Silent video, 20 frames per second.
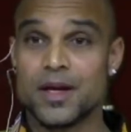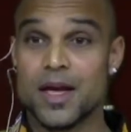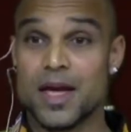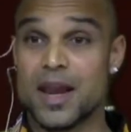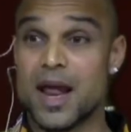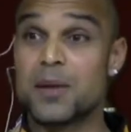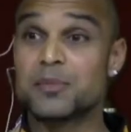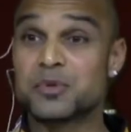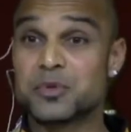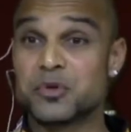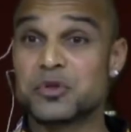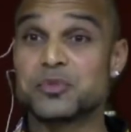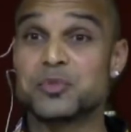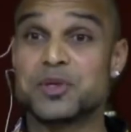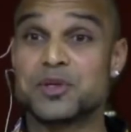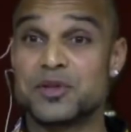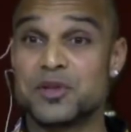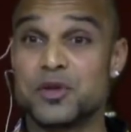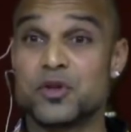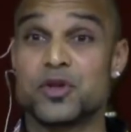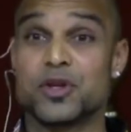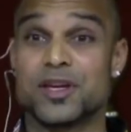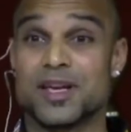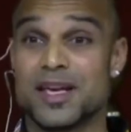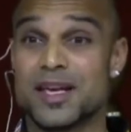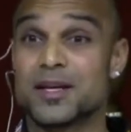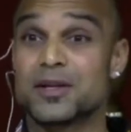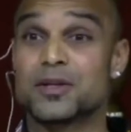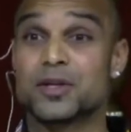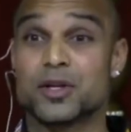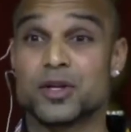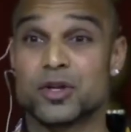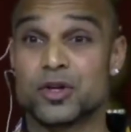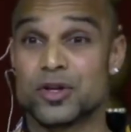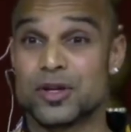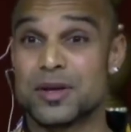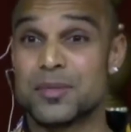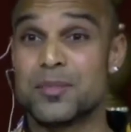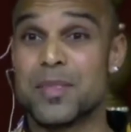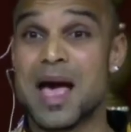And I'm supposed to be teaching
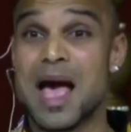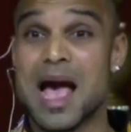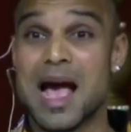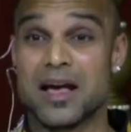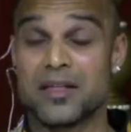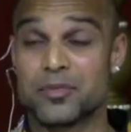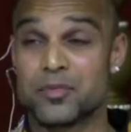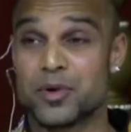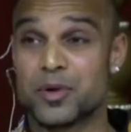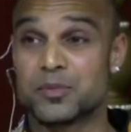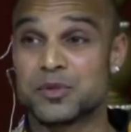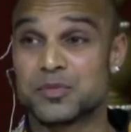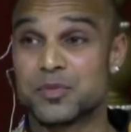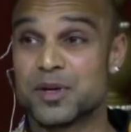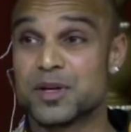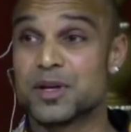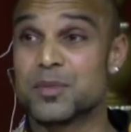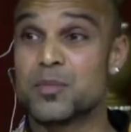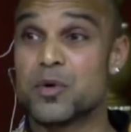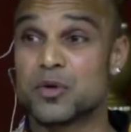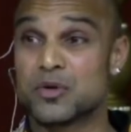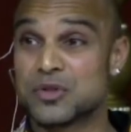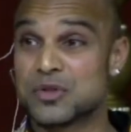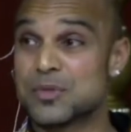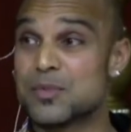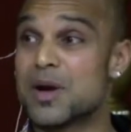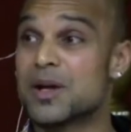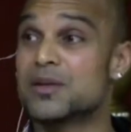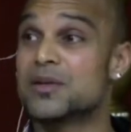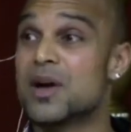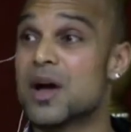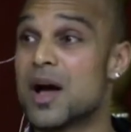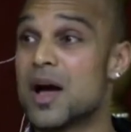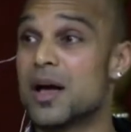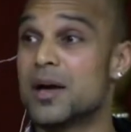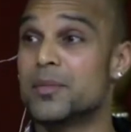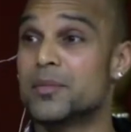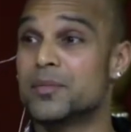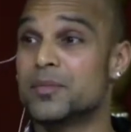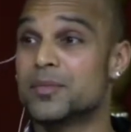English and math, but I'm spending most of my
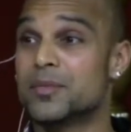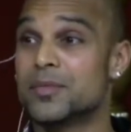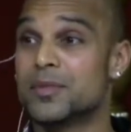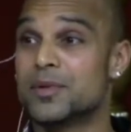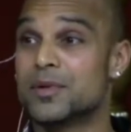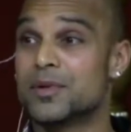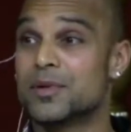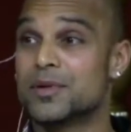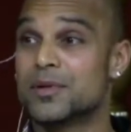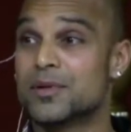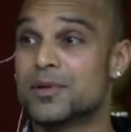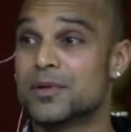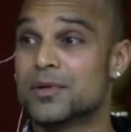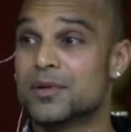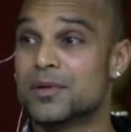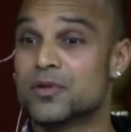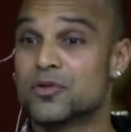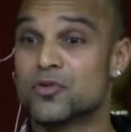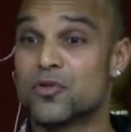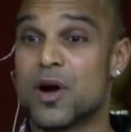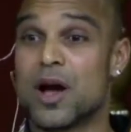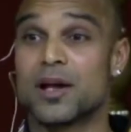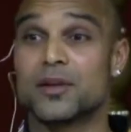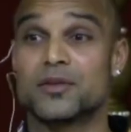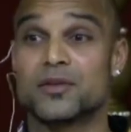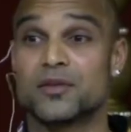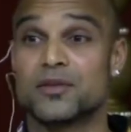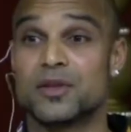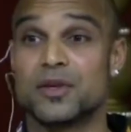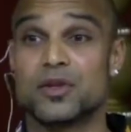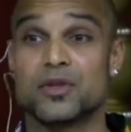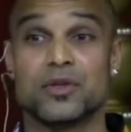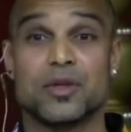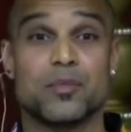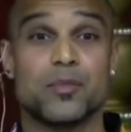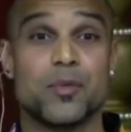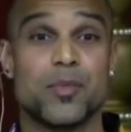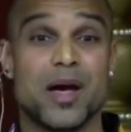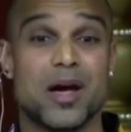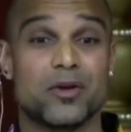time trying to teach
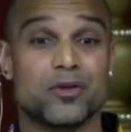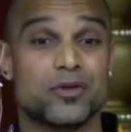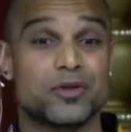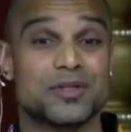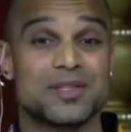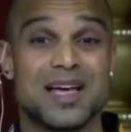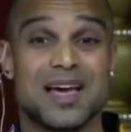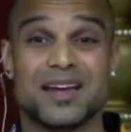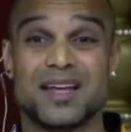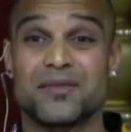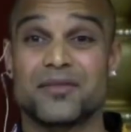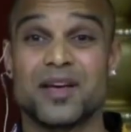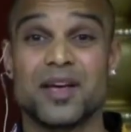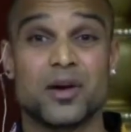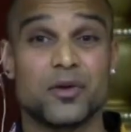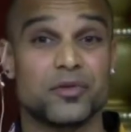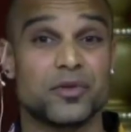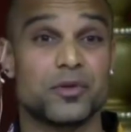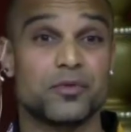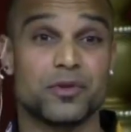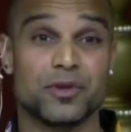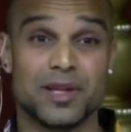them about just how to have a healthy